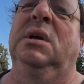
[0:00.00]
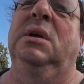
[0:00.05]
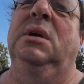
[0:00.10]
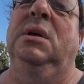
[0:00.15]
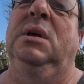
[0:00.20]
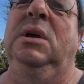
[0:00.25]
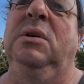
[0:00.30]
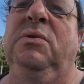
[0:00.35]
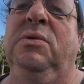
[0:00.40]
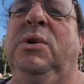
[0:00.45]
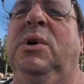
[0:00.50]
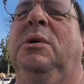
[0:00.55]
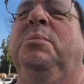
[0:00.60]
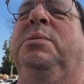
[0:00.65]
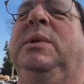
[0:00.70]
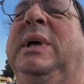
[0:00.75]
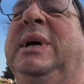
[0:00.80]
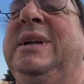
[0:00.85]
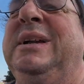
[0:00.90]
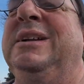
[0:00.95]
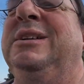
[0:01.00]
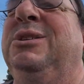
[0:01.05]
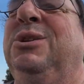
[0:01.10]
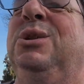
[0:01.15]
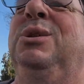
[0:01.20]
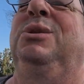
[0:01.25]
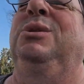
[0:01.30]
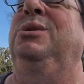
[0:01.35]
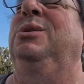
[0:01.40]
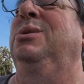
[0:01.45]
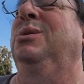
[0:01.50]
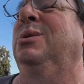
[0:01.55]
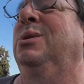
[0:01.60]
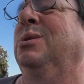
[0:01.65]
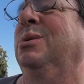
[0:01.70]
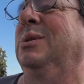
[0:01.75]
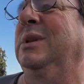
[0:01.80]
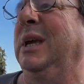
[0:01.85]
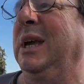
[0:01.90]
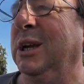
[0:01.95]
if you are planning
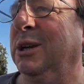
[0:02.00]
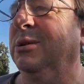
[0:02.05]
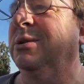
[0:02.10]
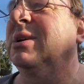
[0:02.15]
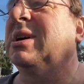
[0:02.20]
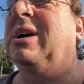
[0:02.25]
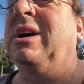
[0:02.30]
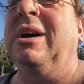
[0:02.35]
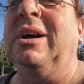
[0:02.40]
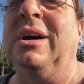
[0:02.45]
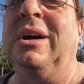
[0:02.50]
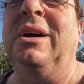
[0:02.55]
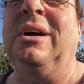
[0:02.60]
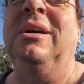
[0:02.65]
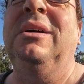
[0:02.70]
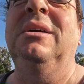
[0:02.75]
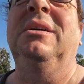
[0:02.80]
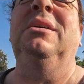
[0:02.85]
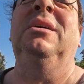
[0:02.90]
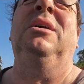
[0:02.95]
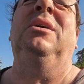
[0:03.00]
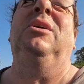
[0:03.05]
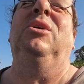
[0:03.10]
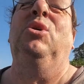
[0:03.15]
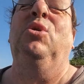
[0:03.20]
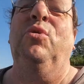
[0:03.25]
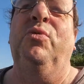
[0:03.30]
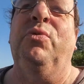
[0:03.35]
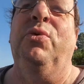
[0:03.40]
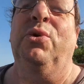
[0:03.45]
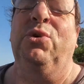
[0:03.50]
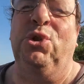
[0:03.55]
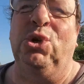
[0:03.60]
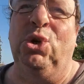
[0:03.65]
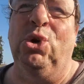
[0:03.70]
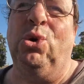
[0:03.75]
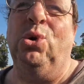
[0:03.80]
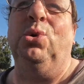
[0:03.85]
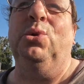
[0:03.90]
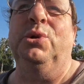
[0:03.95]
to take your car for the
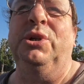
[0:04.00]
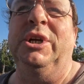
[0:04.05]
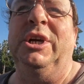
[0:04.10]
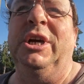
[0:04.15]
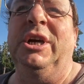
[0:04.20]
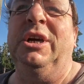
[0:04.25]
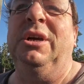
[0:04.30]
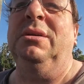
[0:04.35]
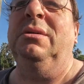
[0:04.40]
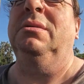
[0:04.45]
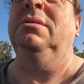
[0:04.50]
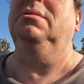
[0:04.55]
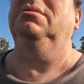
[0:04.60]
whole day,